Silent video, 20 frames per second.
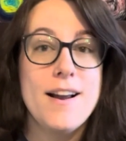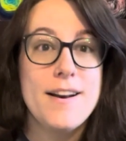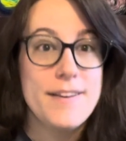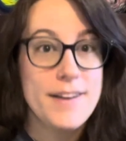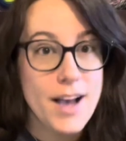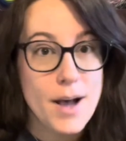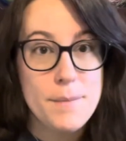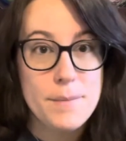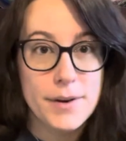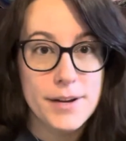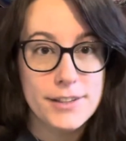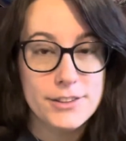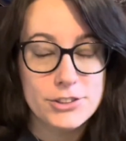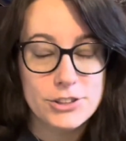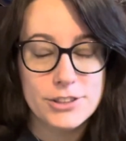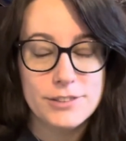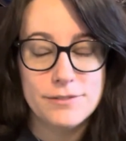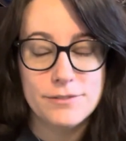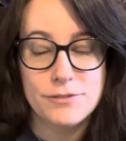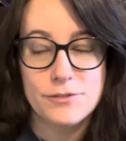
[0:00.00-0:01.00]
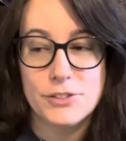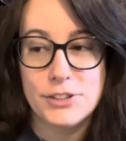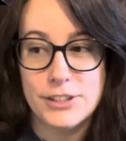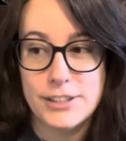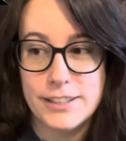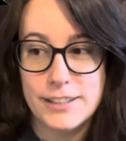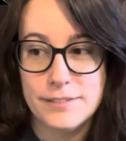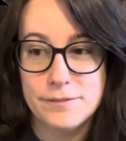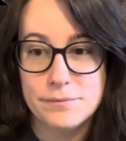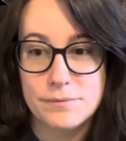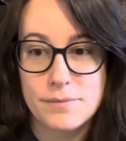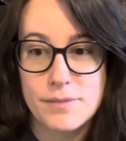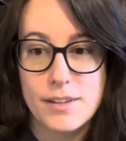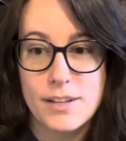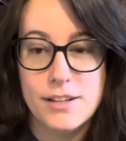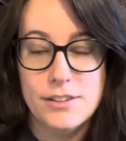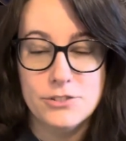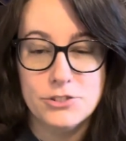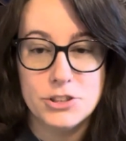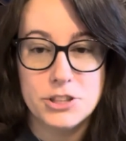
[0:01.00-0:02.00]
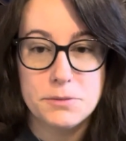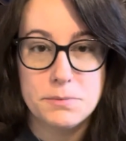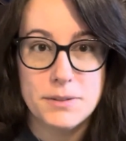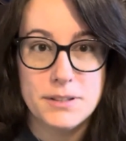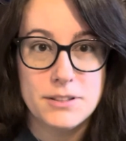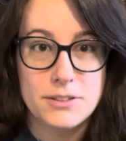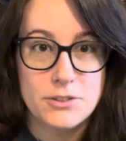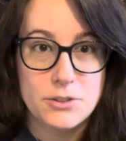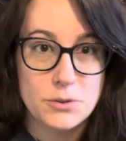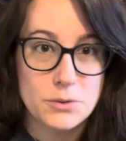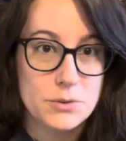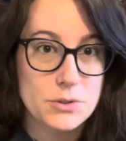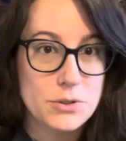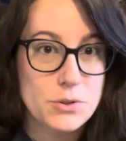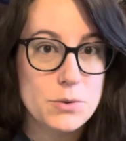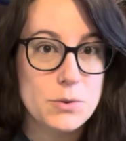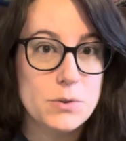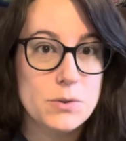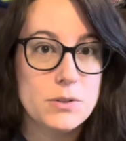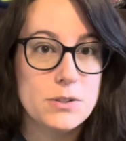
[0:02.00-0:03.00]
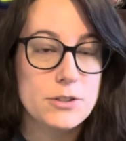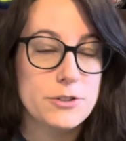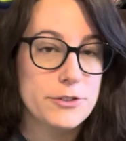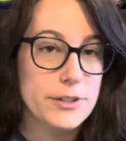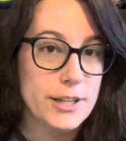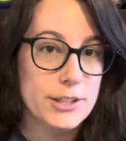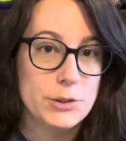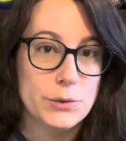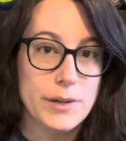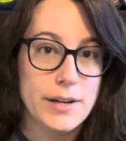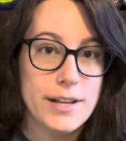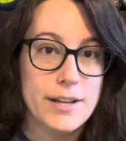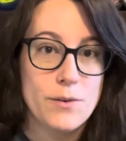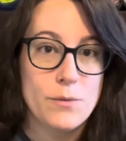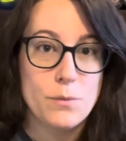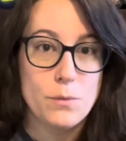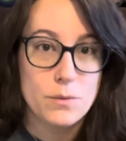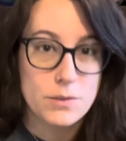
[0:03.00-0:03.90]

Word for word: Not much, really. Just been going to school, graduating,